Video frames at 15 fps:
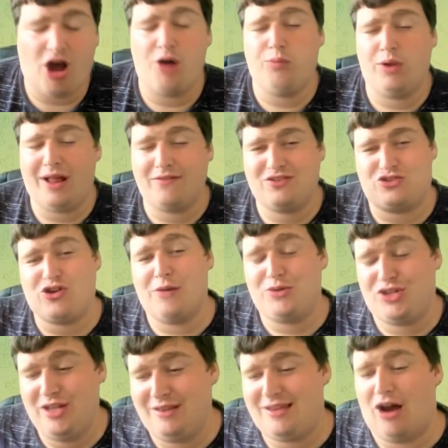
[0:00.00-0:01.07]
I will have a
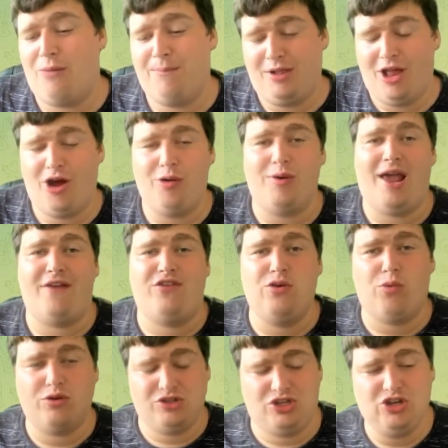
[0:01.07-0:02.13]
description down below if you
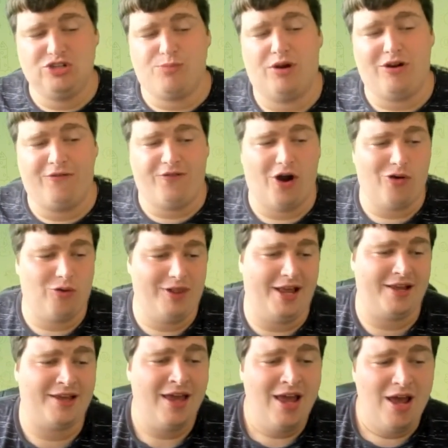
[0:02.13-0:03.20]
want to use my referral
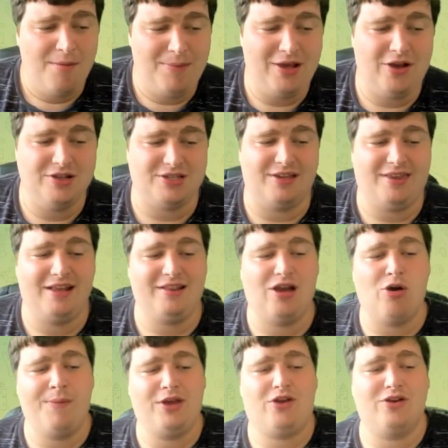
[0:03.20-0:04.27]
link, because I think that
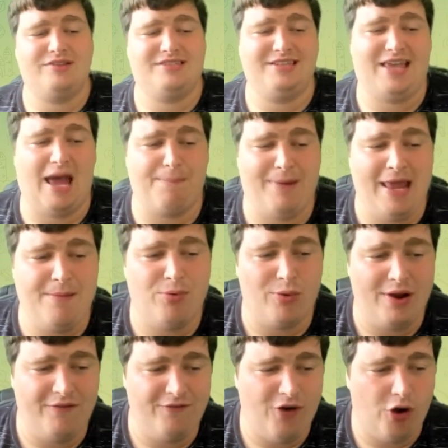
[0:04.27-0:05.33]
will be good to get people
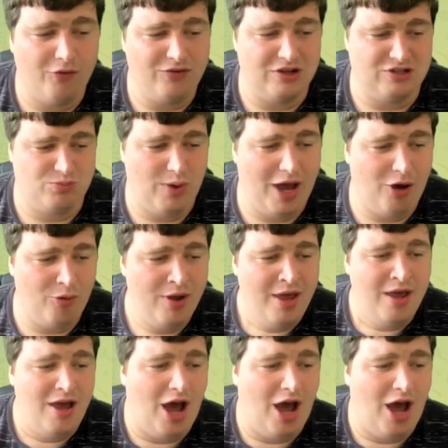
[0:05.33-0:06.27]
involved as well.